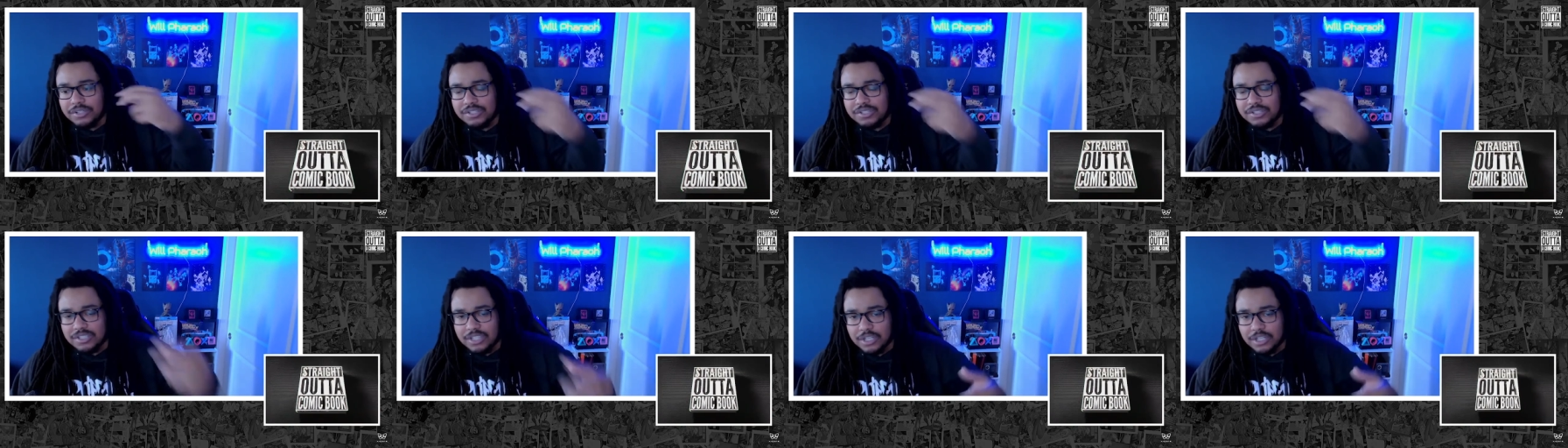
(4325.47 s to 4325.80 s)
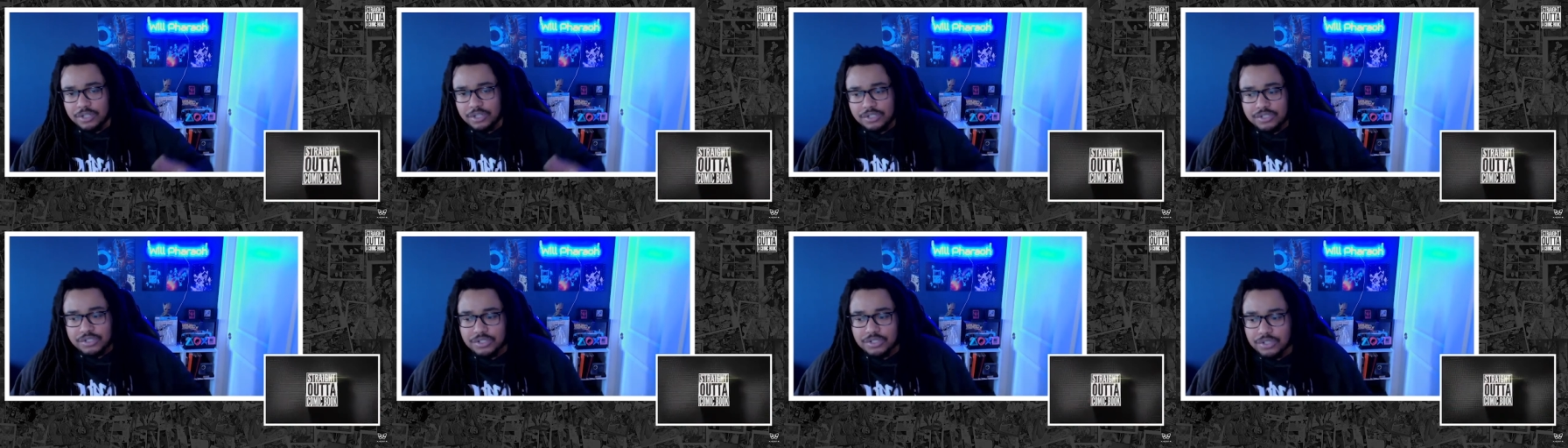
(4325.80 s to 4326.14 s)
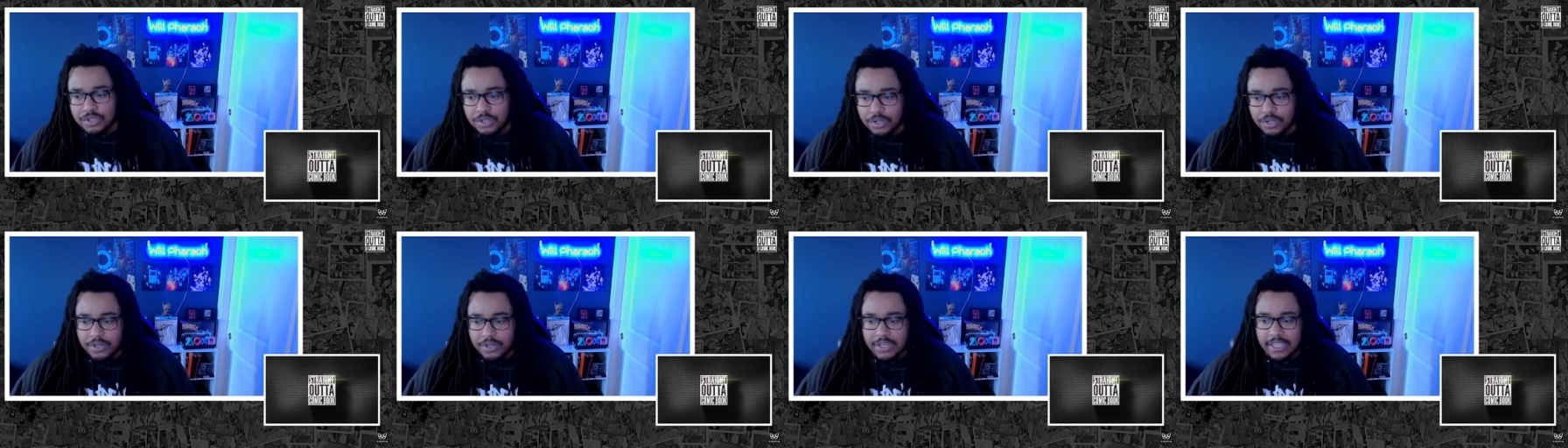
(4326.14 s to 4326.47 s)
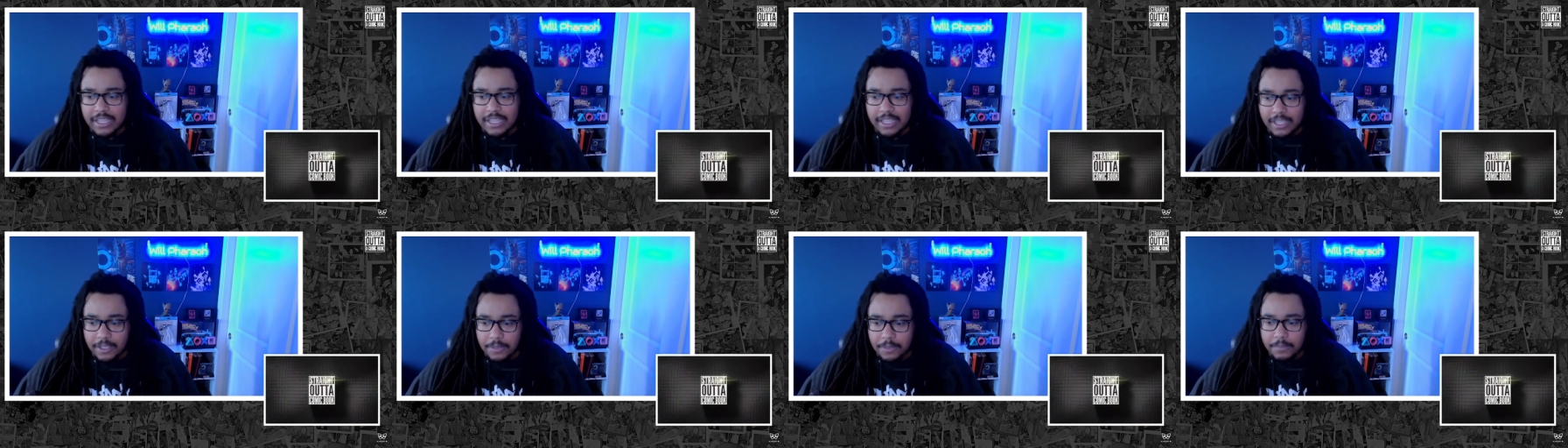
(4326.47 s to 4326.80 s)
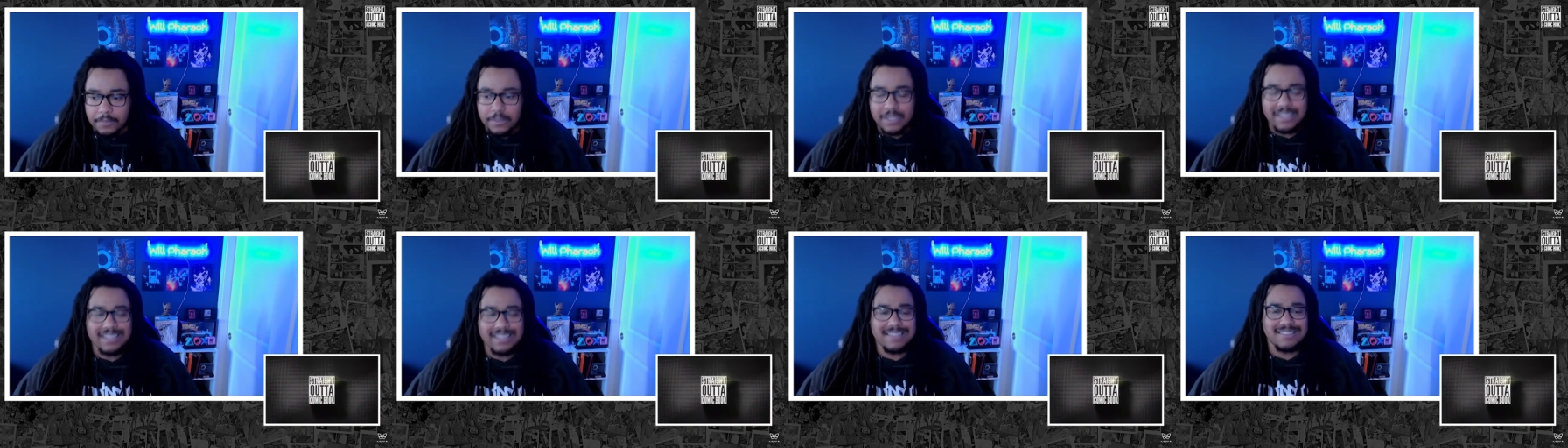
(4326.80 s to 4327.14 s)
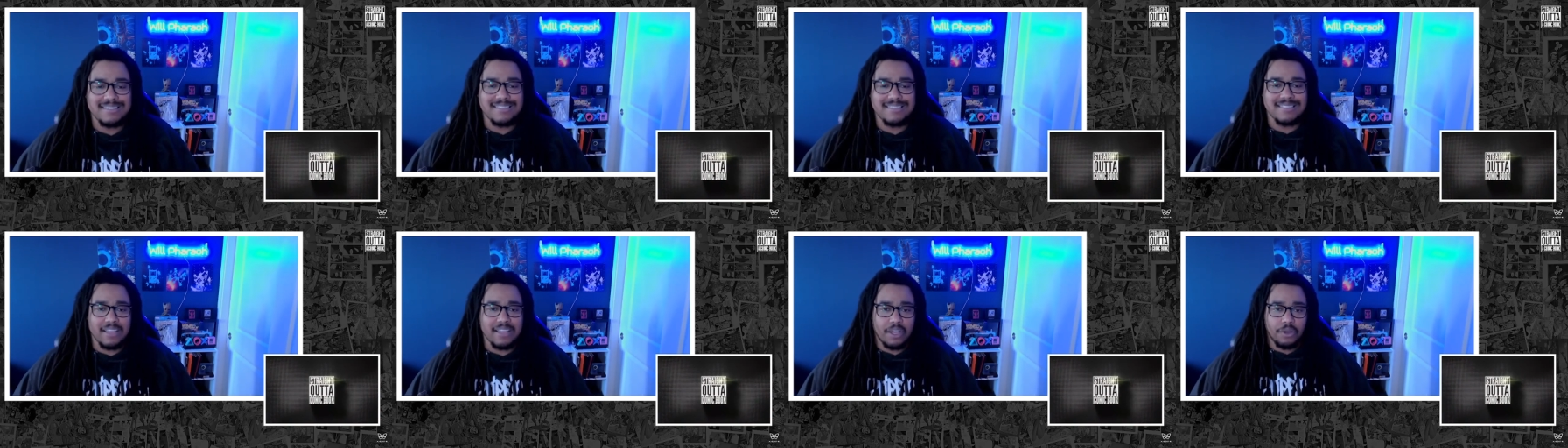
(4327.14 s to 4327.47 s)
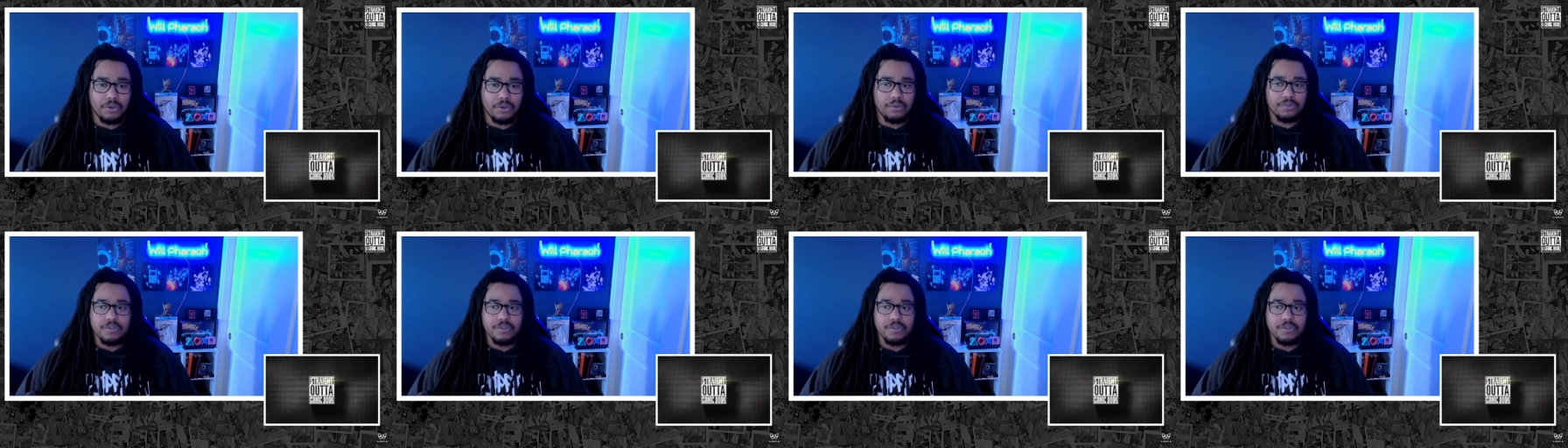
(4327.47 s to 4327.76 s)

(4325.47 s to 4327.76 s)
Sinister himself.